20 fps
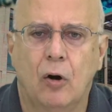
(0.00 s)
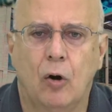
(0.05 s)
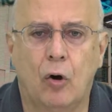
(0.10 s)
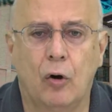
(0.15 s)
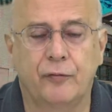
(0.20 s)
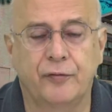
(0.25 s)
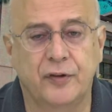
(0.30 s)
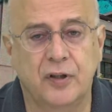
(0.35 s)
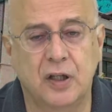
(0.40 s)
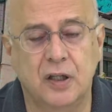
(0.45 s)

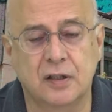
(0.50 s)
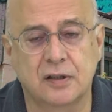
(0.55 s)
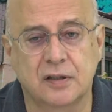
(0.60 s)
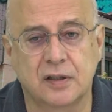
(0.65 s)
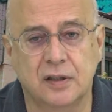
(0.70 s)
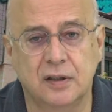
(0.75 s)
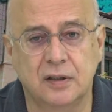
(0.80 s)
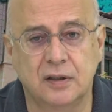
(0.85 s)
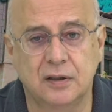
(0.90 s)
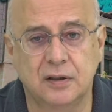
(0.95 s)
of this
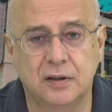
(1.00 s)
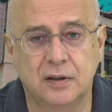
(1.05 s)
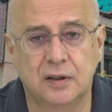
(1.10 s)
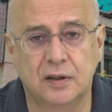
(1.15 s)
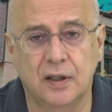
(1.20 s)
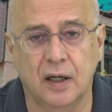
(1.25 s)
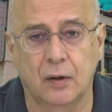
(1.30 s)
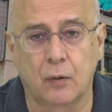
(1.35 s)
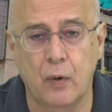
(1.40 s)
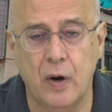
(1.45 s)

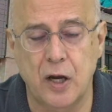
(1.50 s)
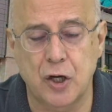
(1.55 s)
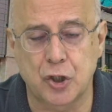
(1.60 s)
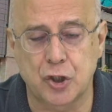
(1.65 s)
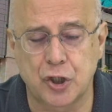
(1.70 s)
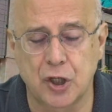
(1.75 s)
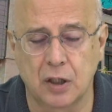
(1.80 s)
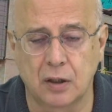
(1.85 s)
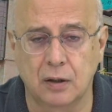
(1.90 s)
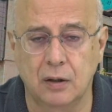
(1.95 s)

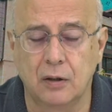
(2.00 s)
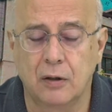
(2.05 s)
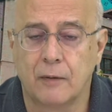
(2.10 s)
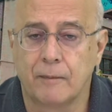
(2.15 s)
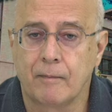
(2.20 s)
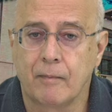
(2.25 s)
equation.